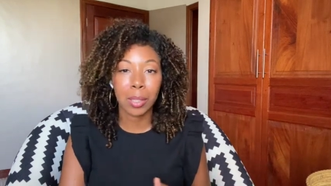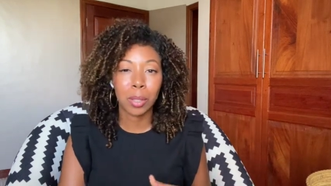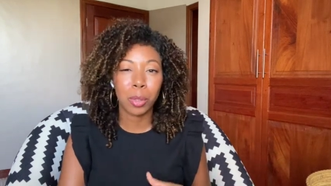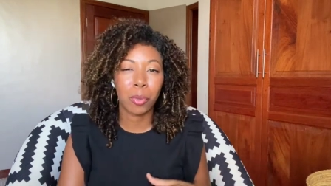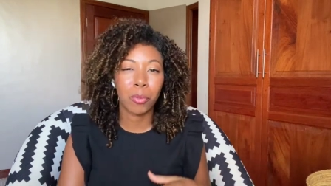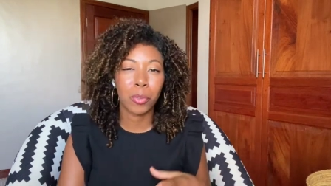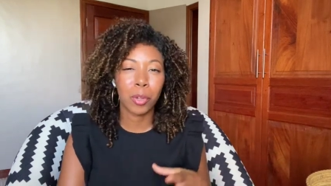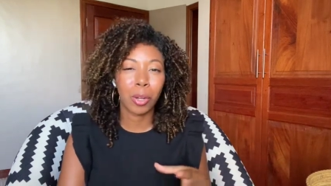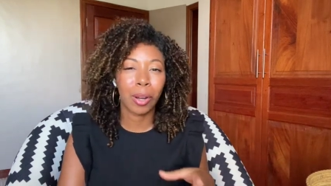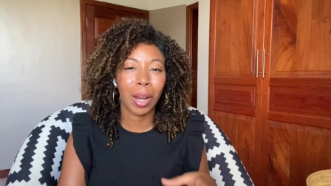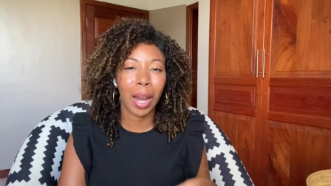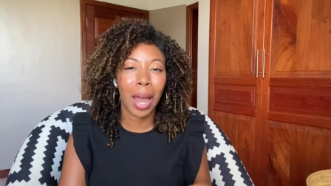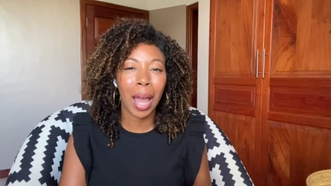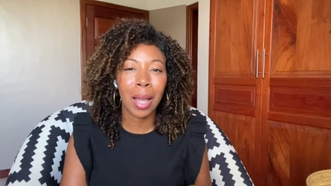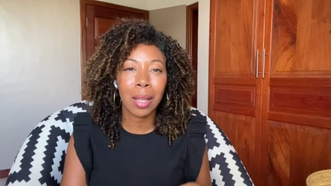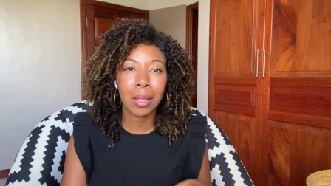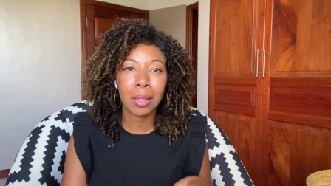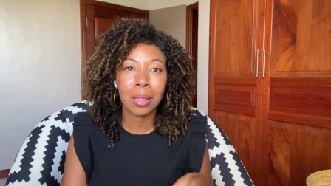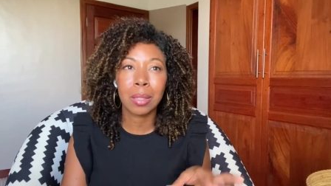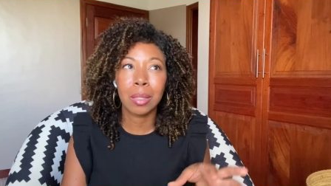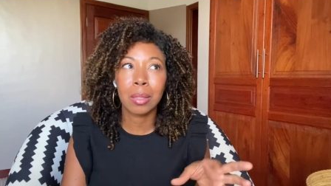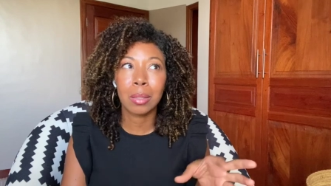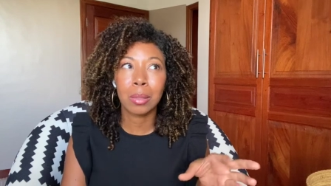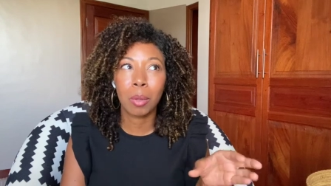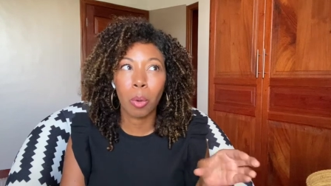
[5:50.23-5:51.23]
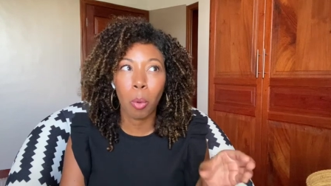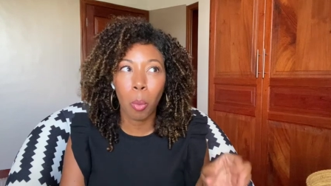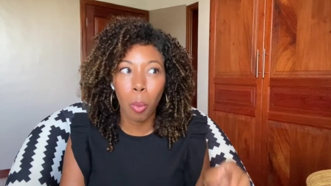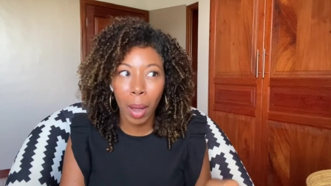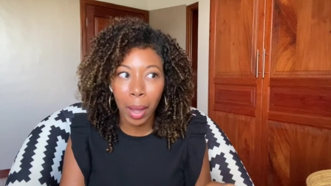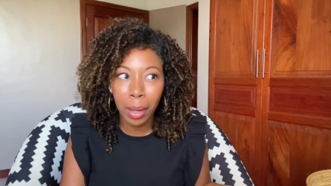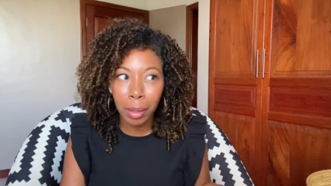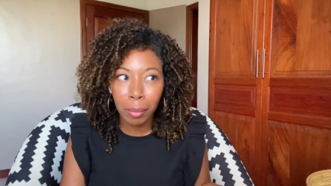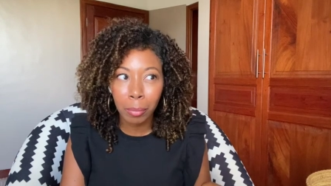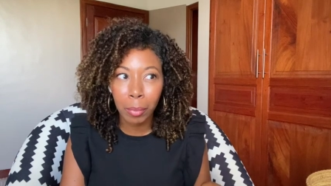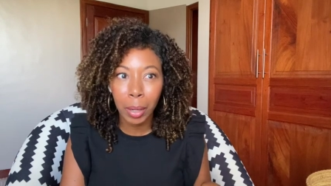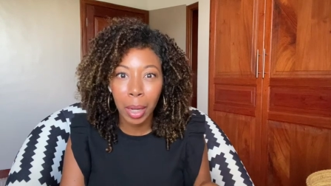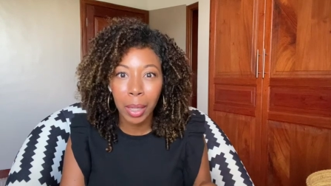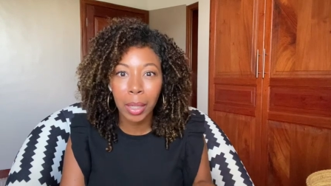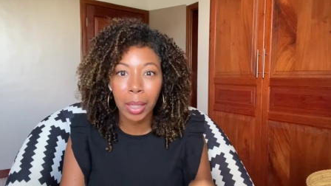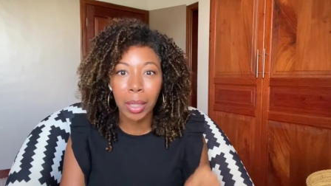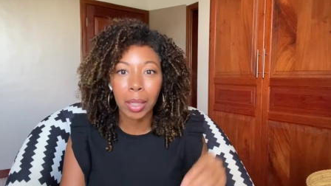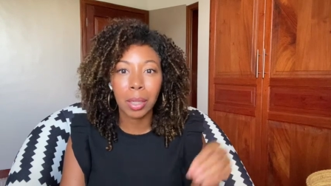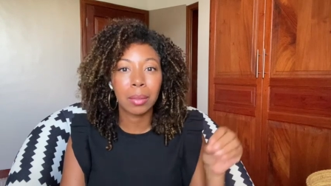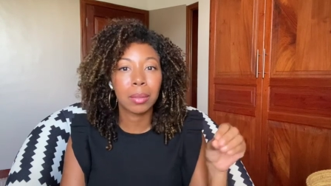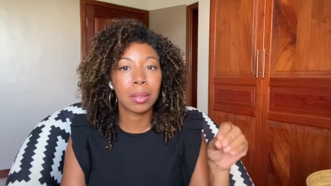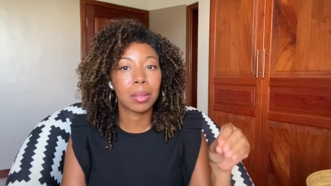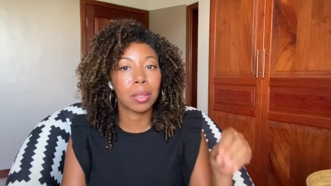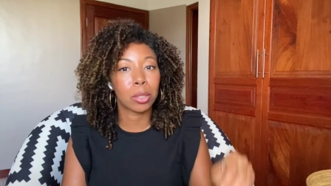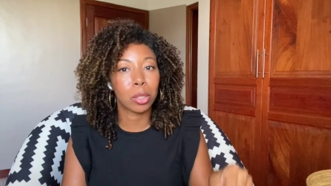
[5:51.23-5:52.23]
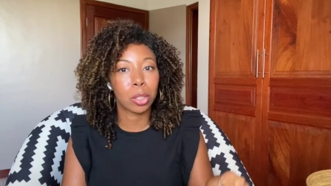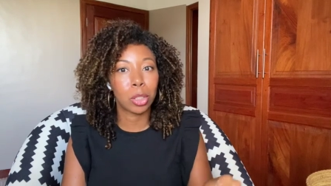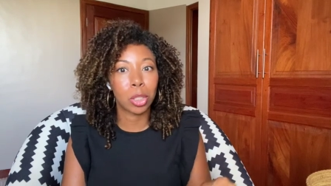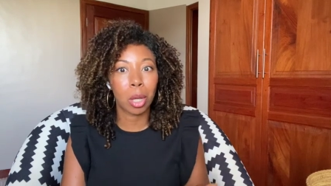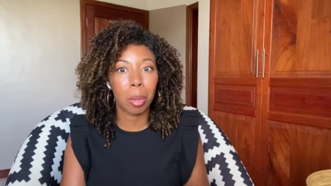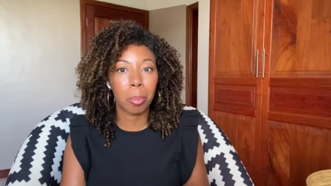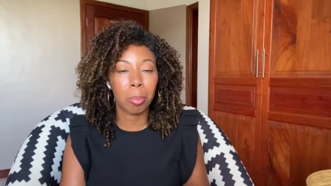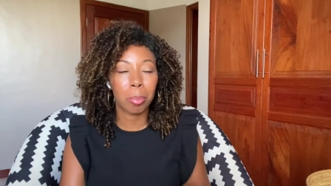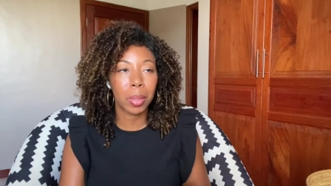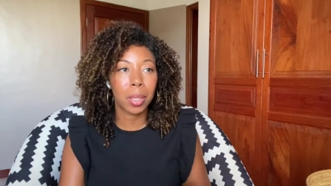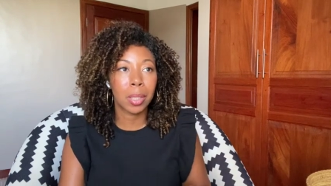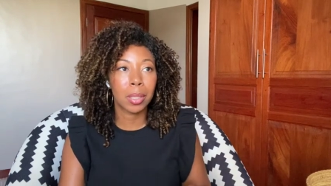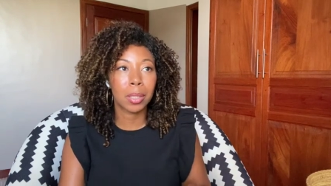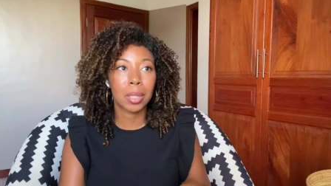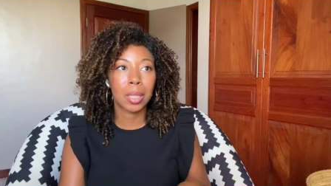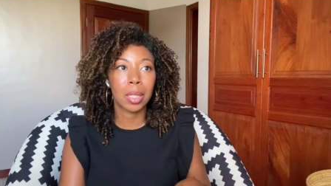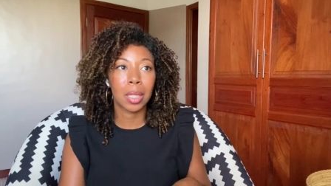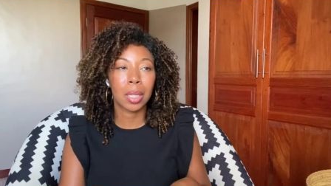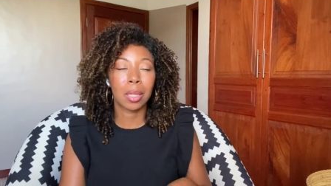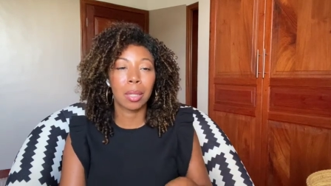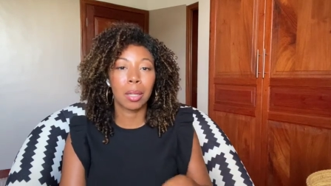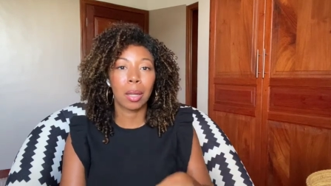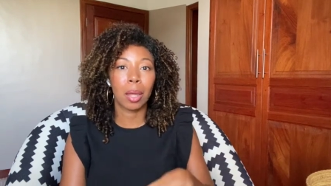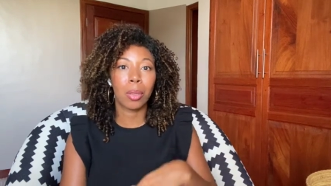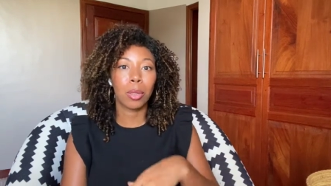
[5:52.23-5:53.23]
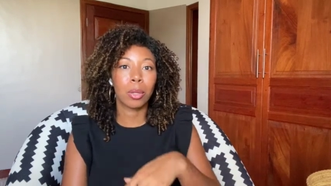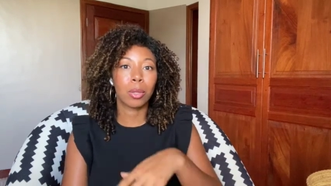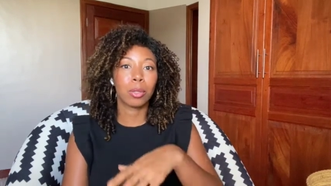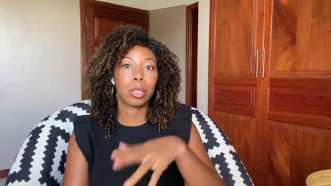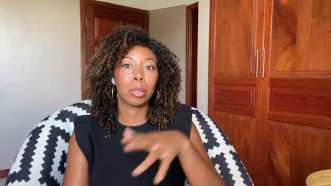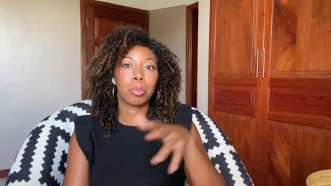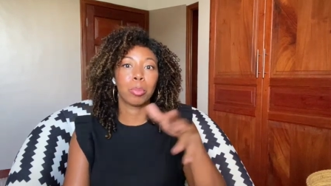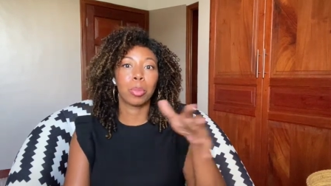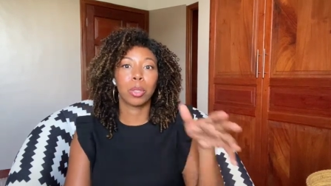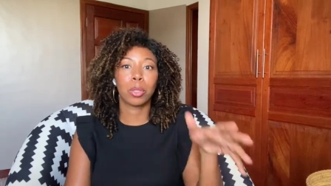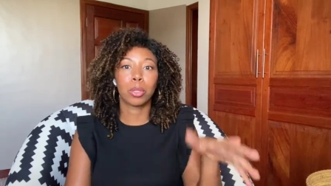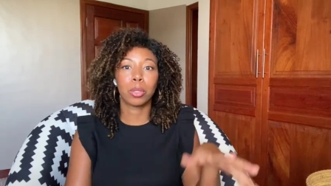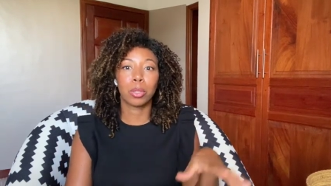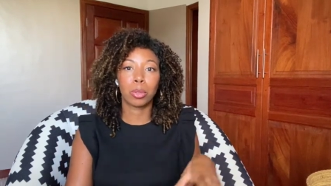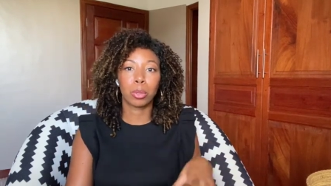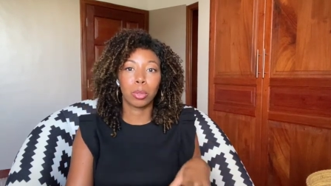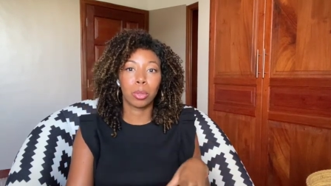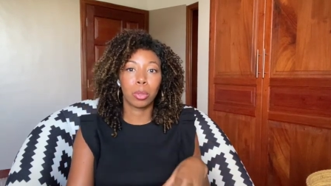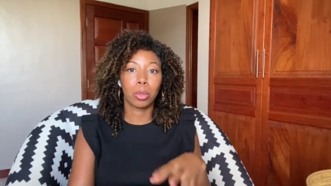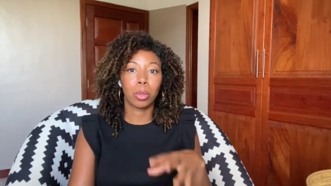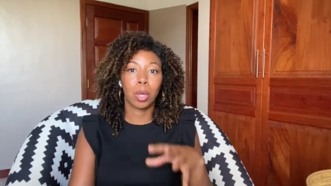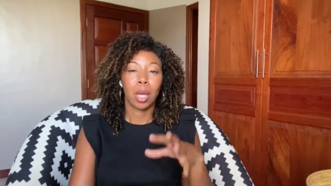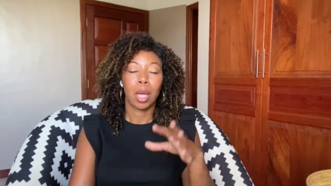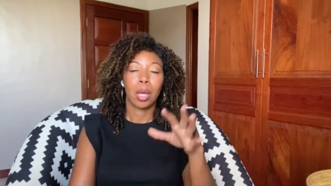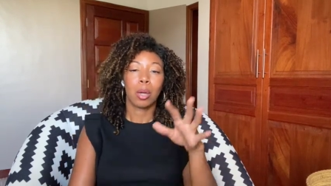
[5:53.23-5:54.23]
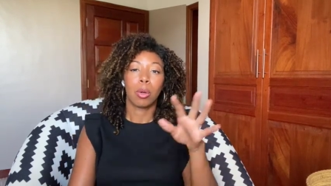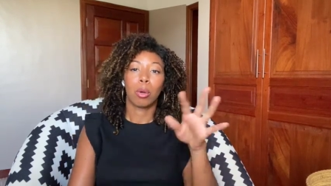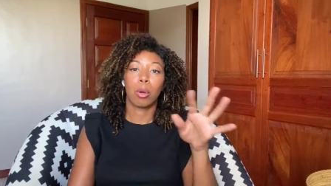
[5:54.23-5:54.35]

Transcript: So if you're not quite ready to jump into another spiritual